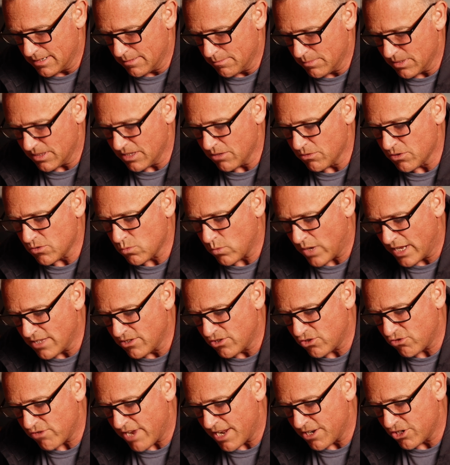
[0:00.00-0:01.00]
But there was one
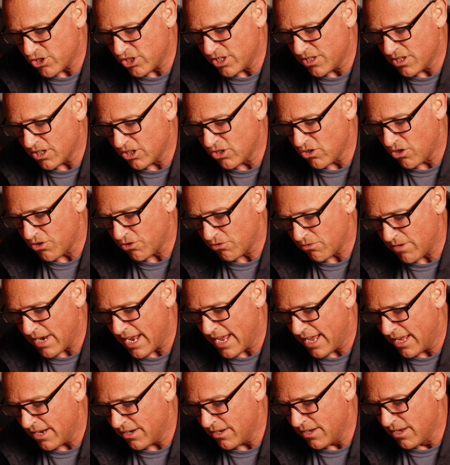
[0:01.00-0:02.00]
strategy that got
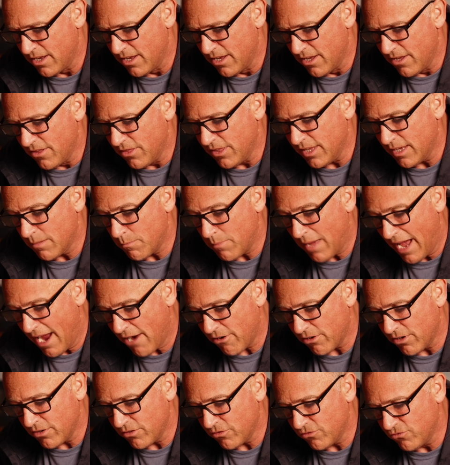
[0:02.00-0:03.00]
around the
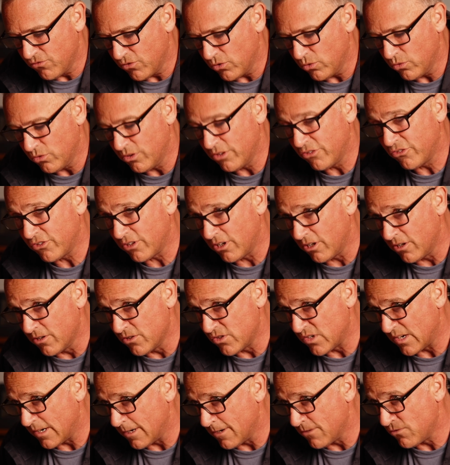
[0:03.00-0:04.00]
apparent full
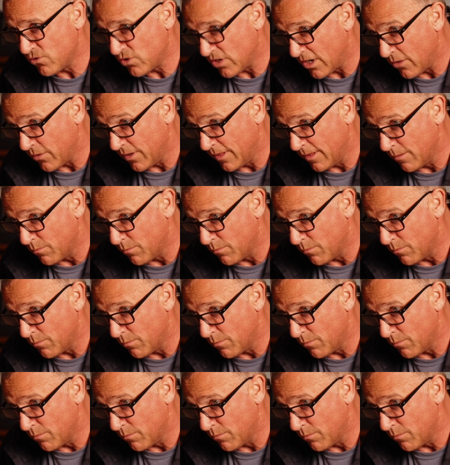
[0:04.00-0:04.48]
disclosure of showing